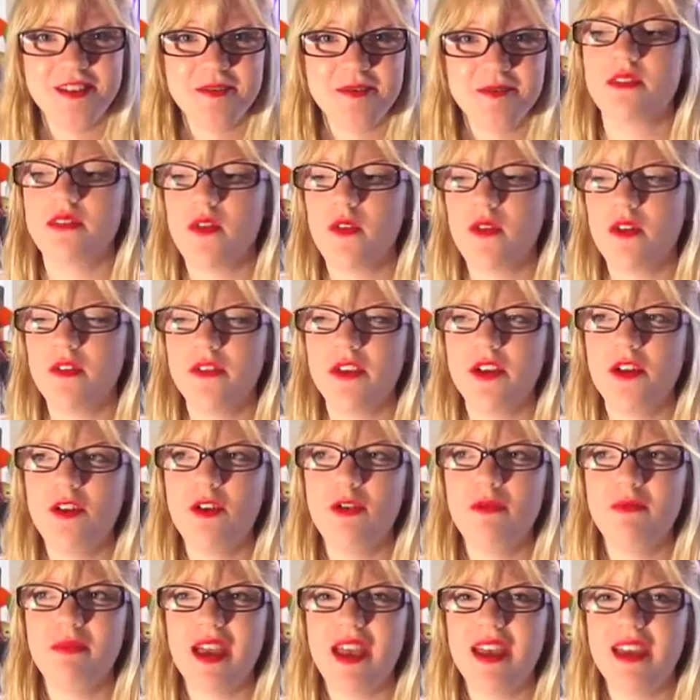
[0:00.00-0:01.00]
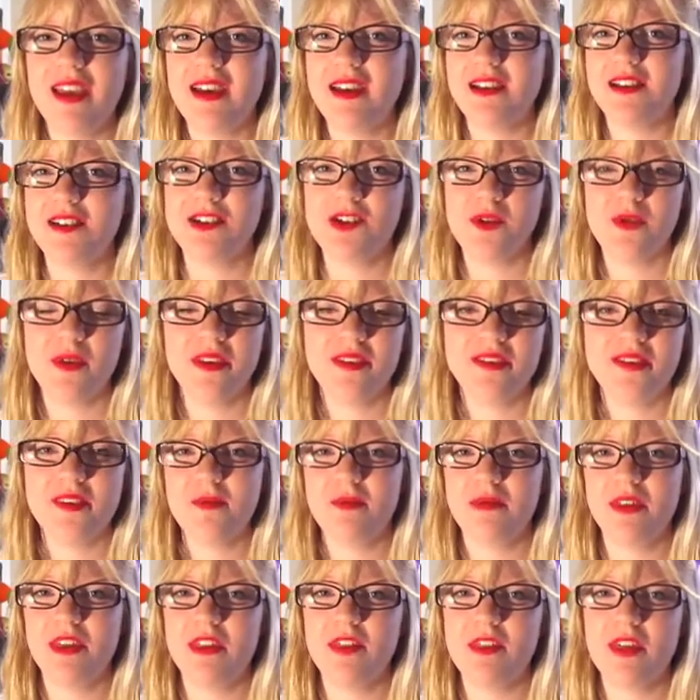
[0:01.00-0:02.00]
So if you don't make it doing
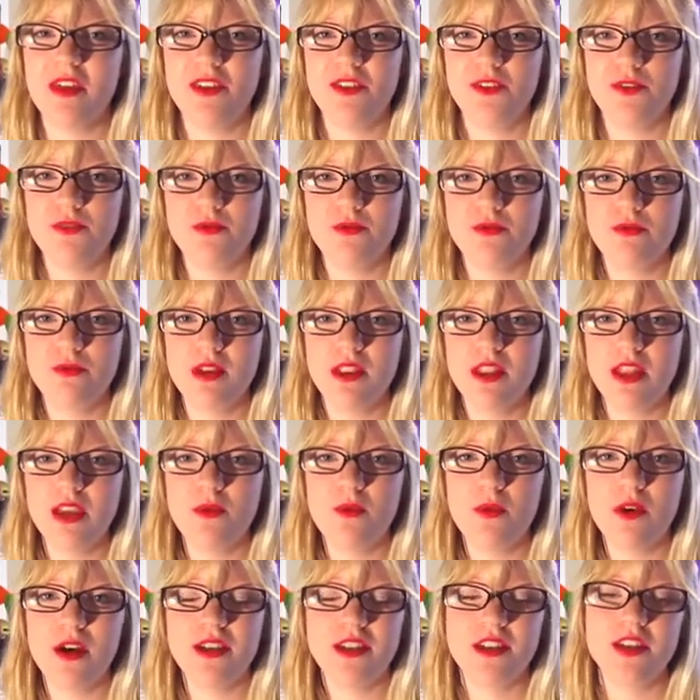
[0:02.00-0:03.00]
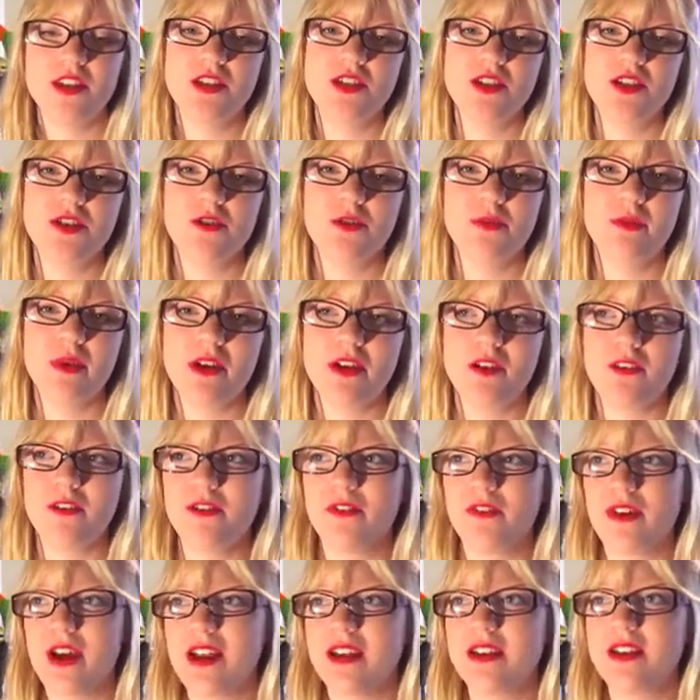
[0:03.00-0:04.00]
something that you really want to do but your
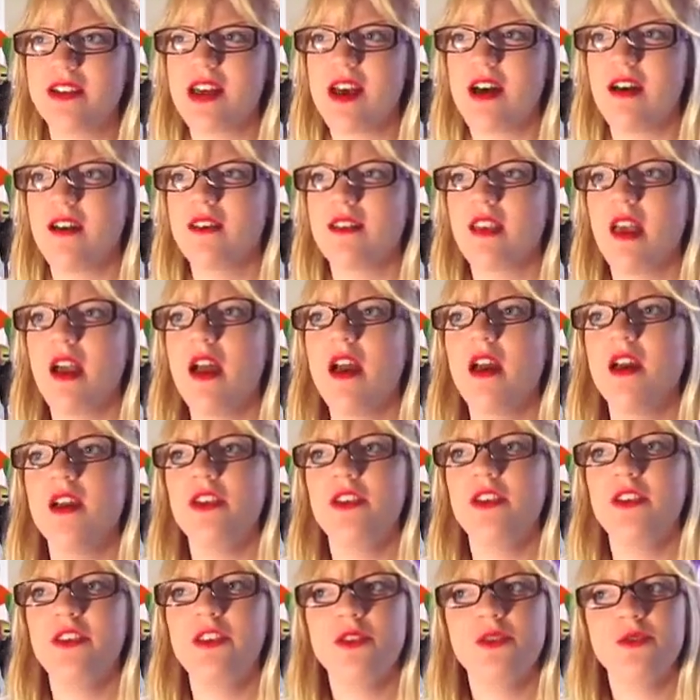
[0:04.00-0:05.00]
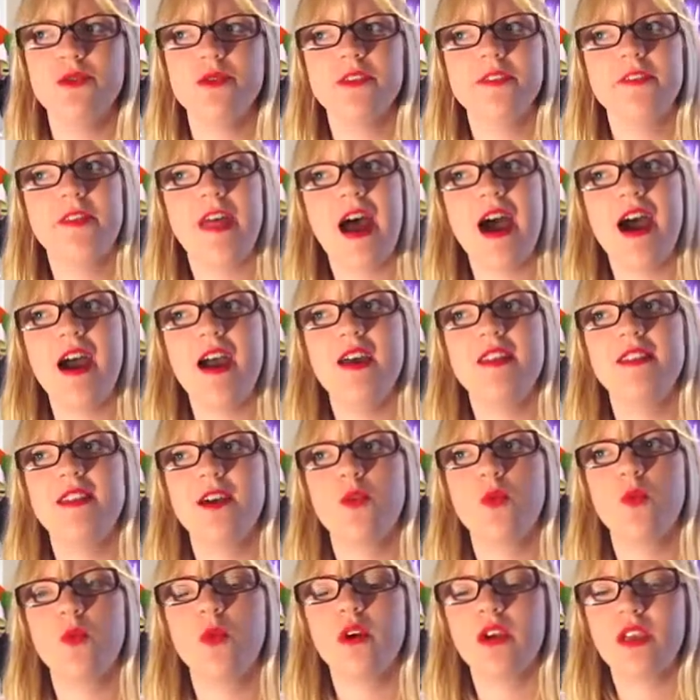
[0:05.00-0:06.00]
friend does, use that and
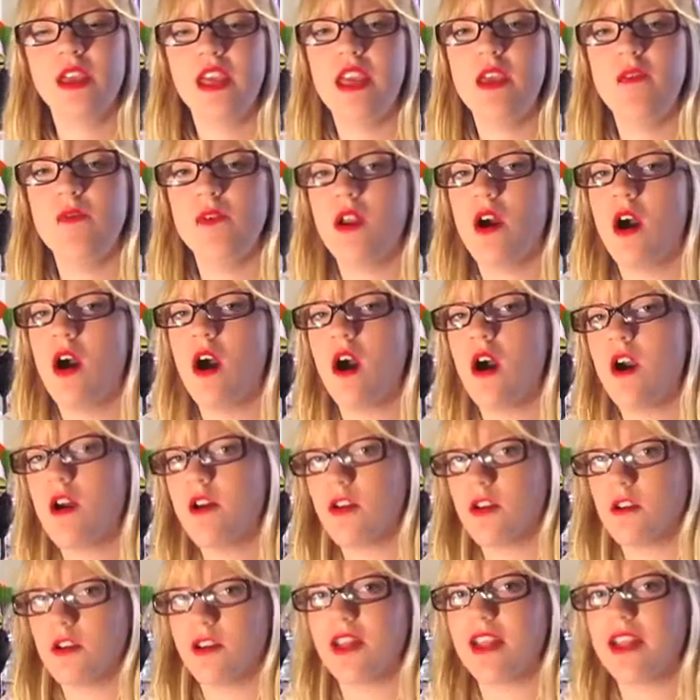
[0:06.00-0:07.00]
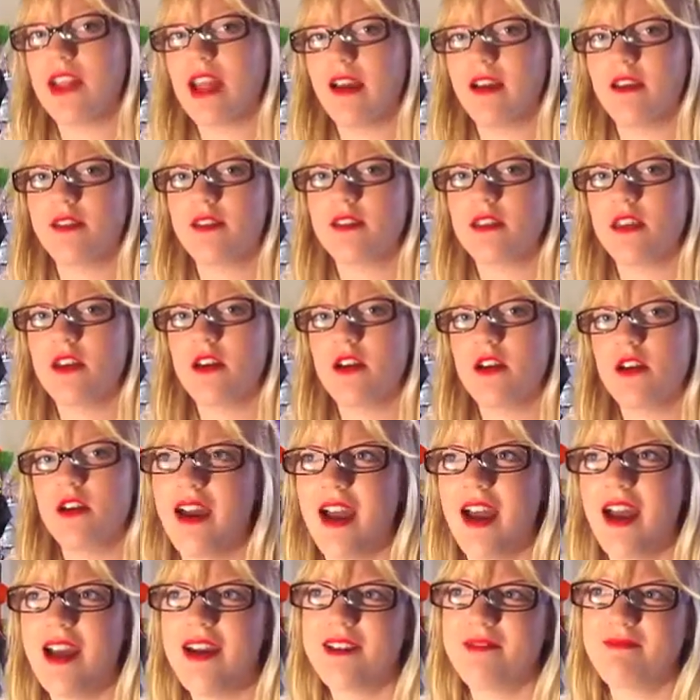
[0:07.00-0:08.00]
then work even harder the next year,
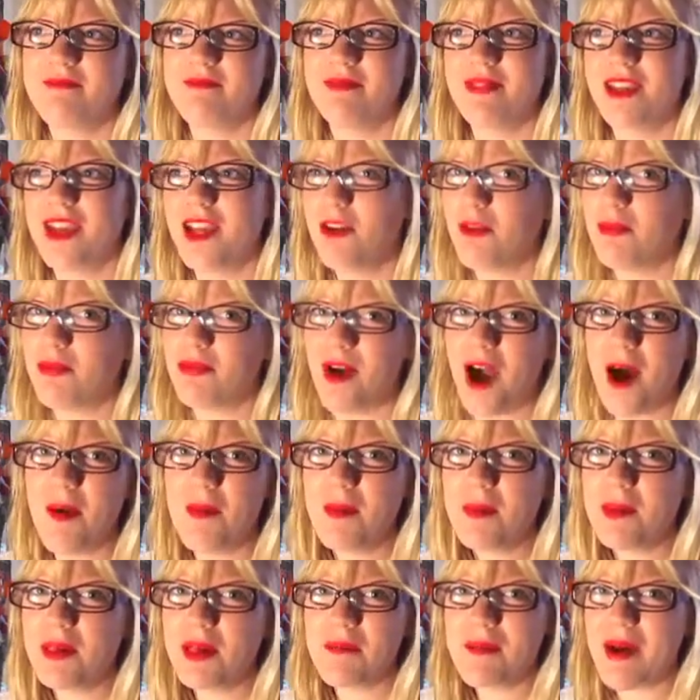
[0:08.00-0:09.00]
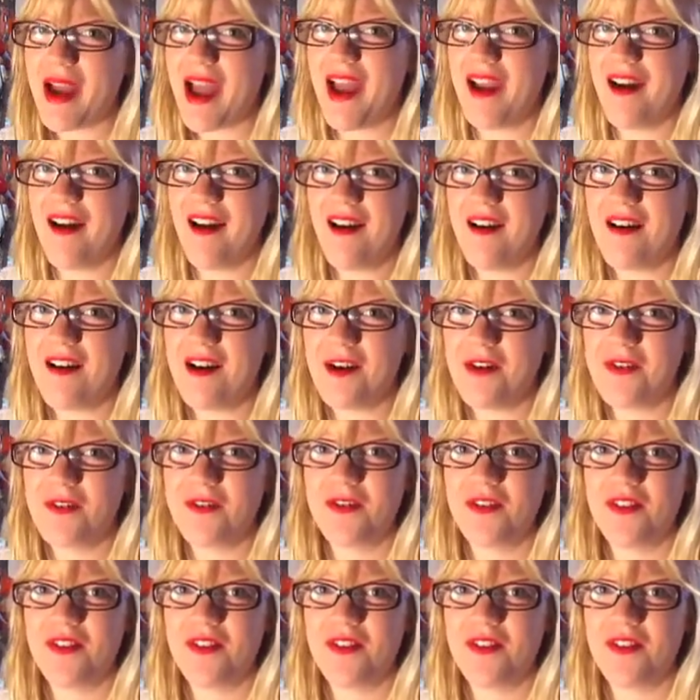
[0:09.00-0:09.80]
and it'll probably pay off.